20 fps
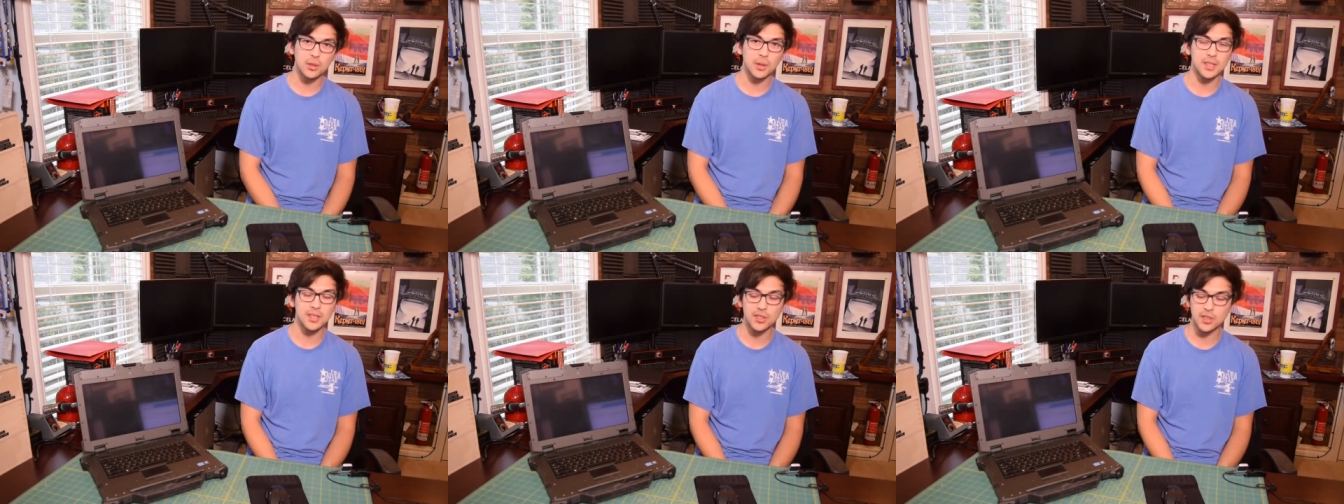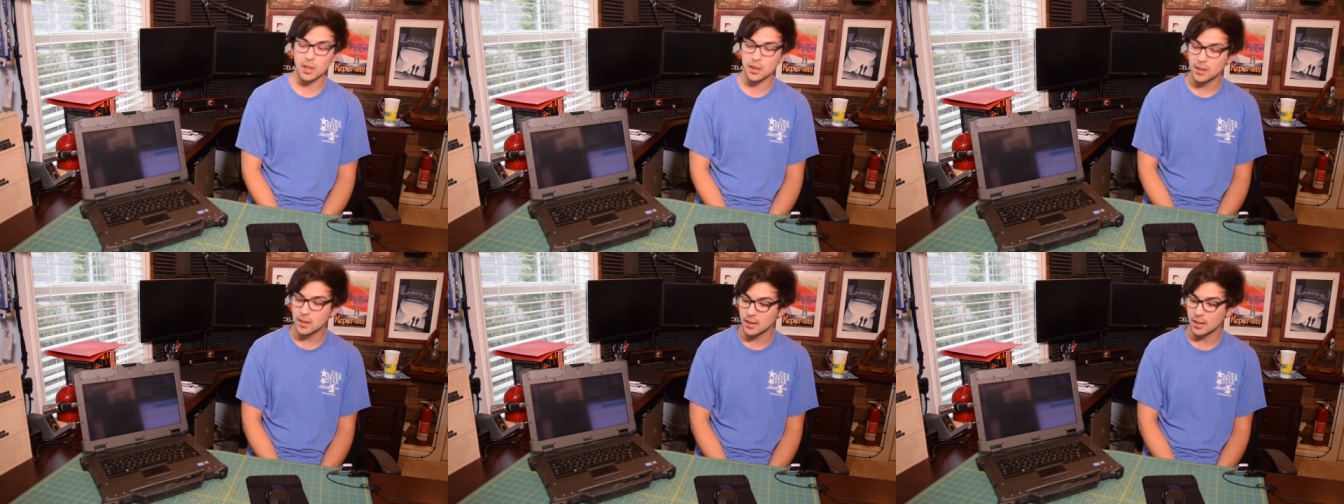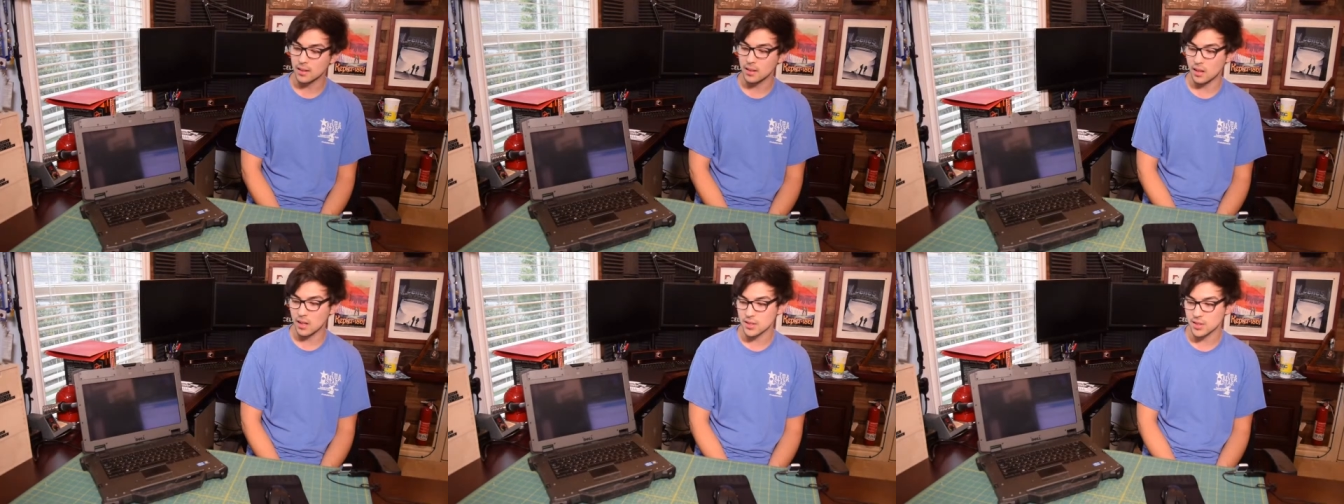I stuck it in the
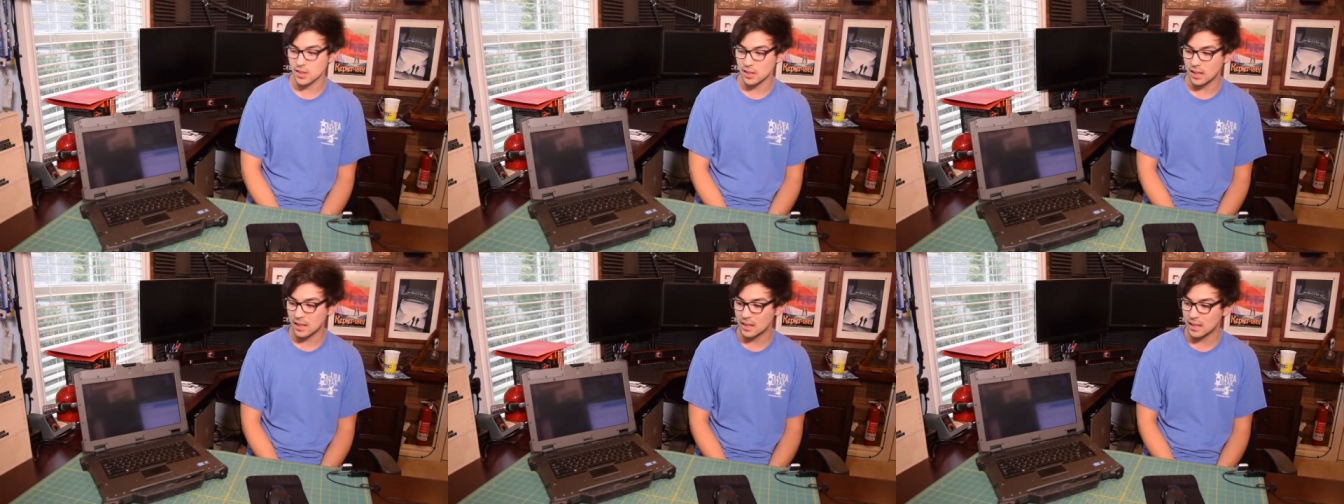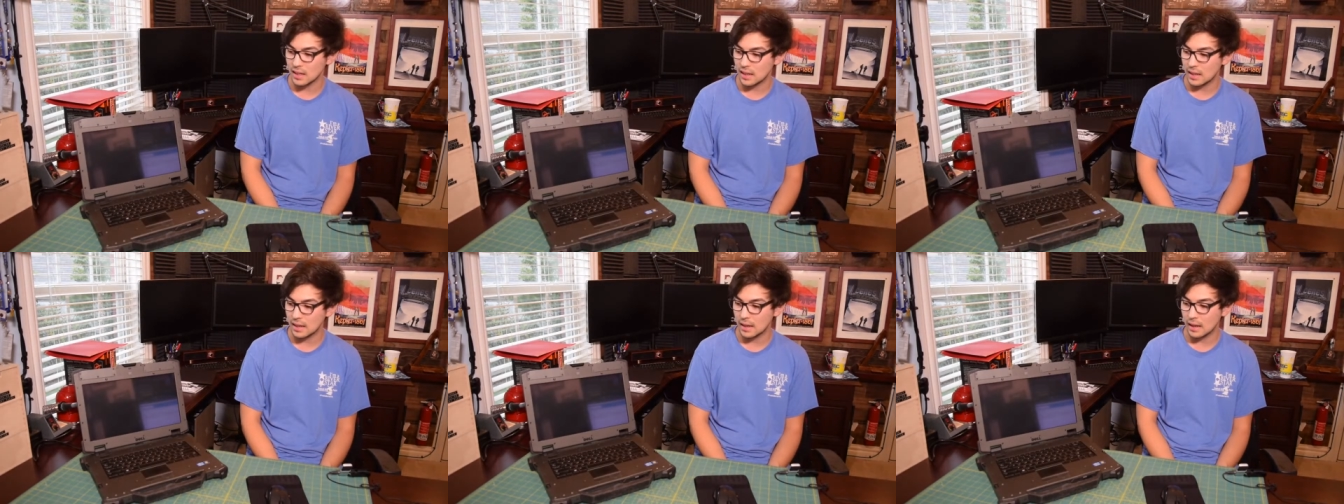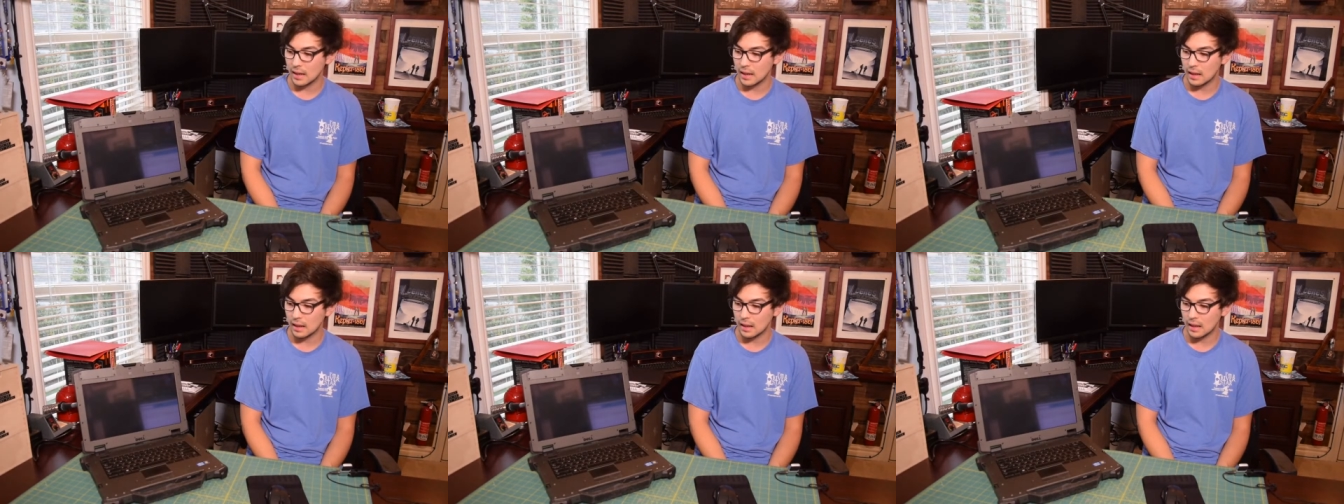closet and I,
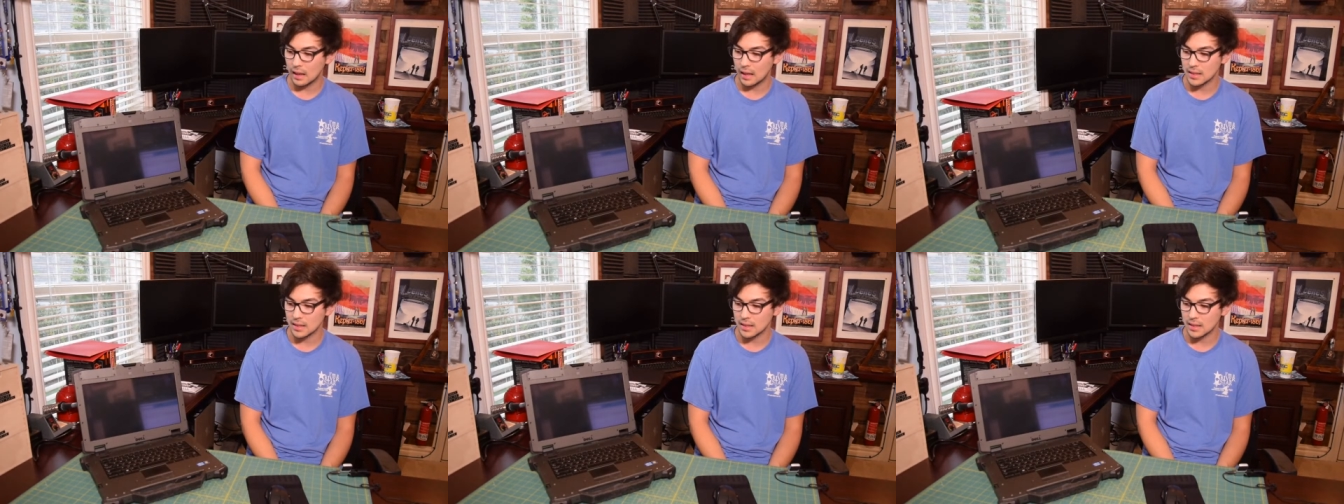uh,